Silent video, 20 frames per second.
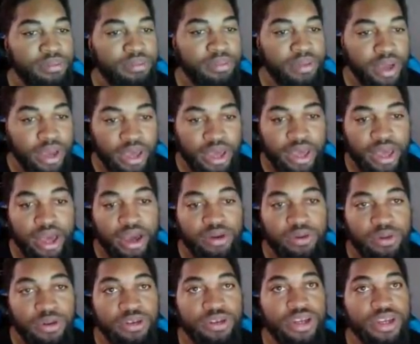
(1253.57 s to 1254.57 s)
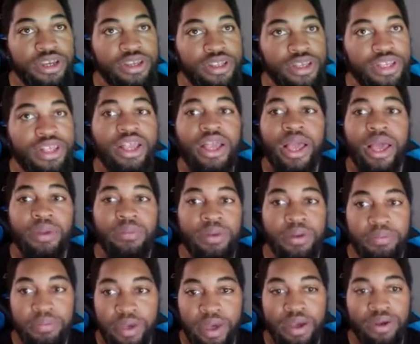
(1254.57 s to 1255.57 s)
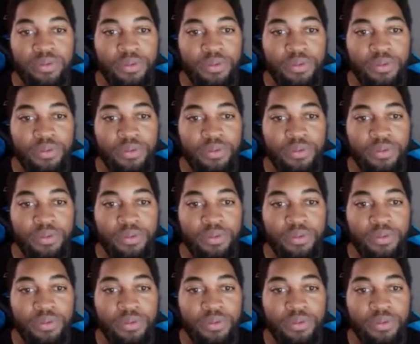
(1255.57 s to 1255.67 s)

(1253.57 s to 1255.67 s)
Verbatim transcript: man, I wish I didn't have my bag